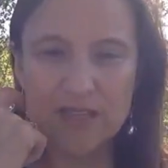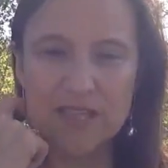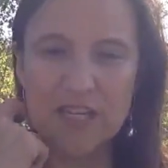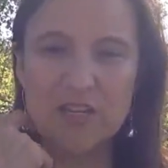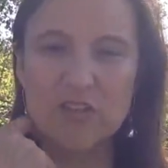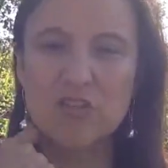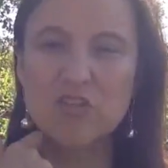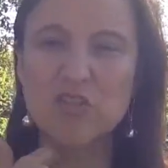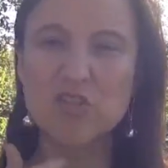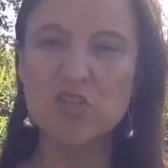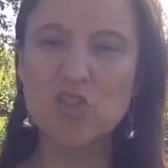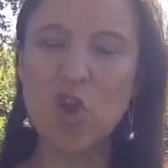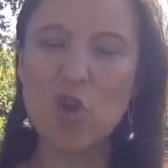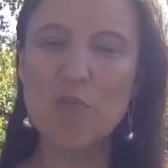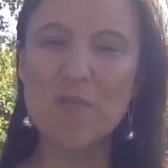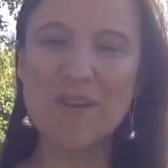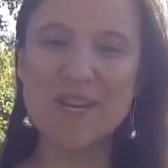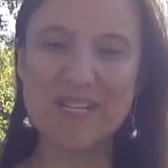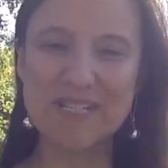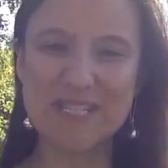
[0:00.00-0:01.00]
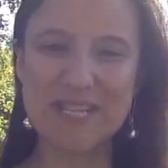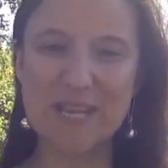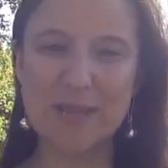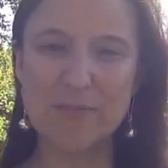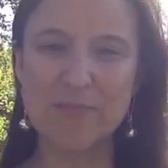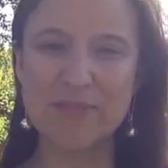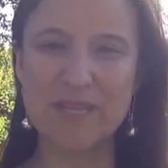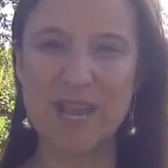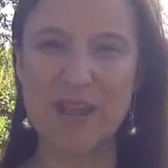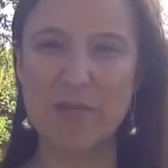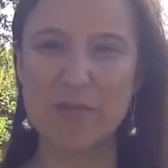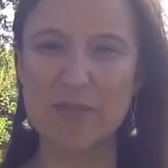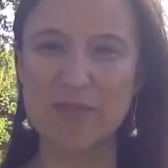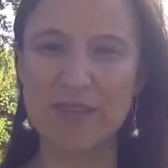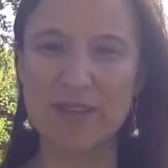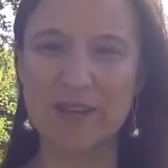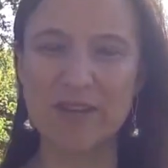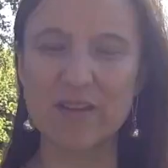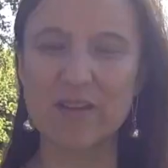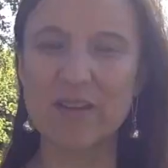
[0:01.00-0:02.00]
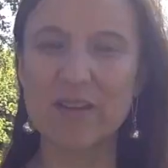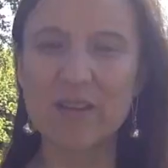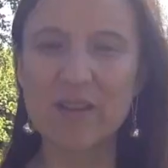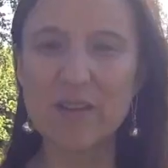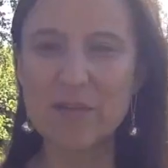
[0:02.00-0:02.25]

there's so many tips out there.